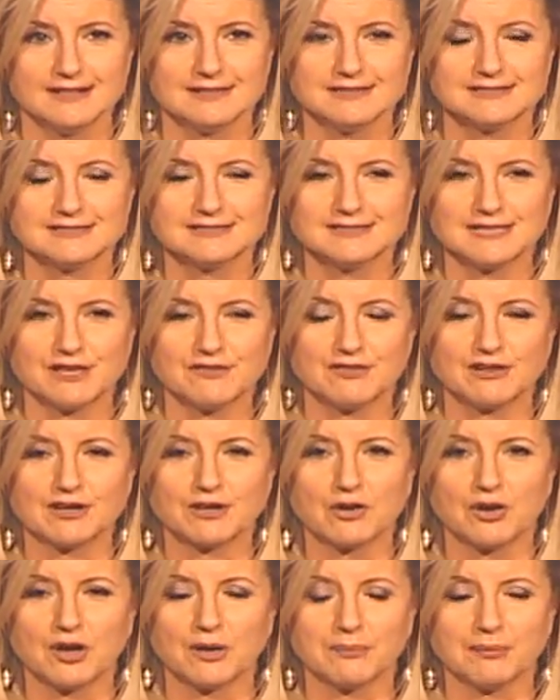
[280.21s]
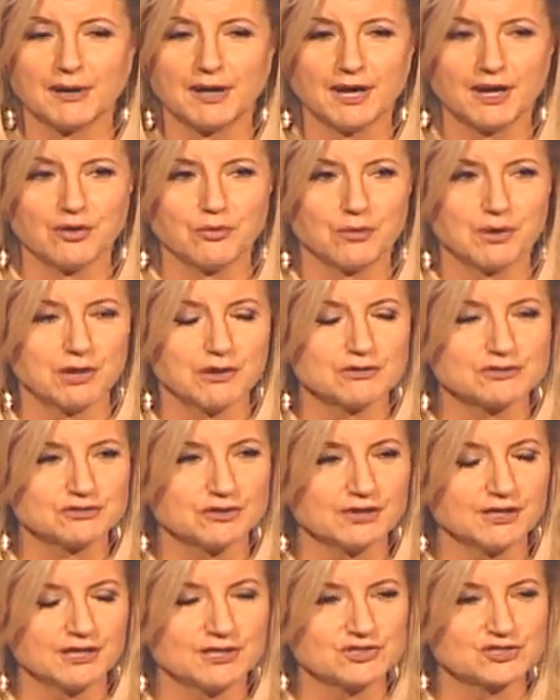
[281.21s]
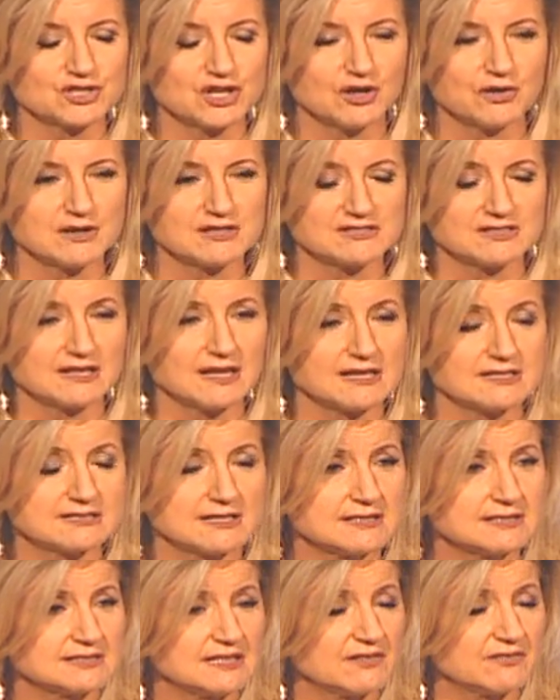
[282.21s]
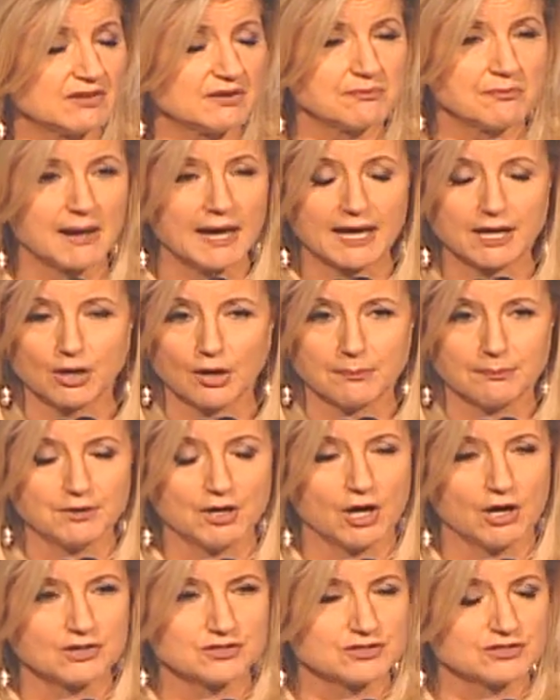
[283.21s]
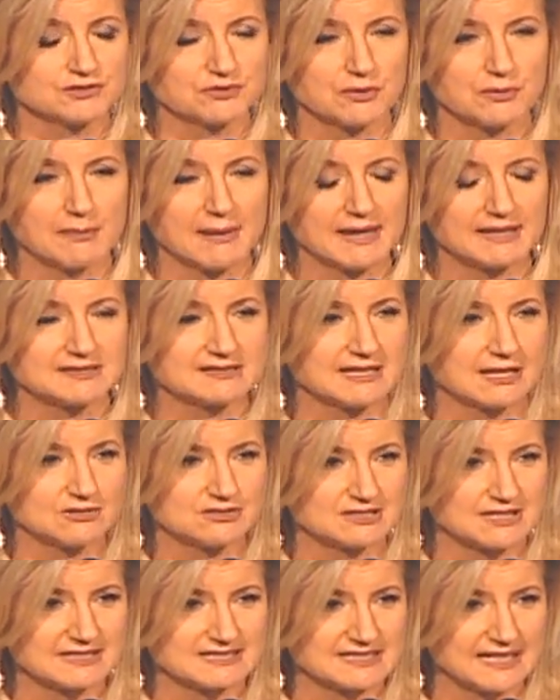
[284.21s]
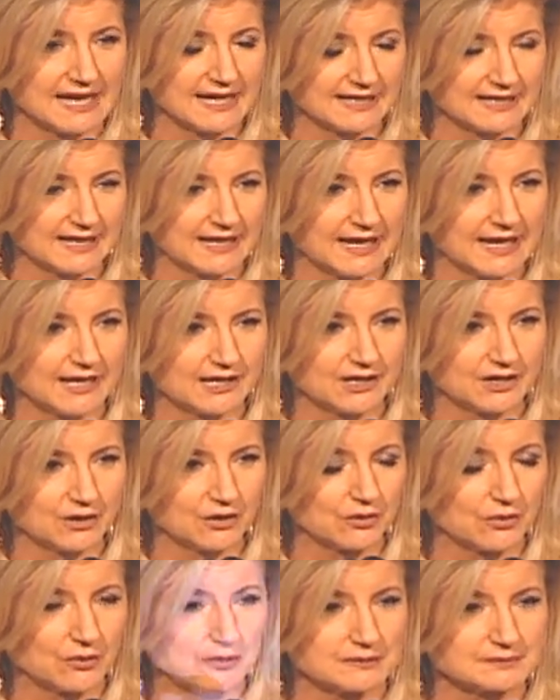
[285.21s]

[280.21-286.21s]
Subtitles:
Stephen Colbert when I was on his show recently, I said, Stephen, my obnoxious roommate sounds exactly like you.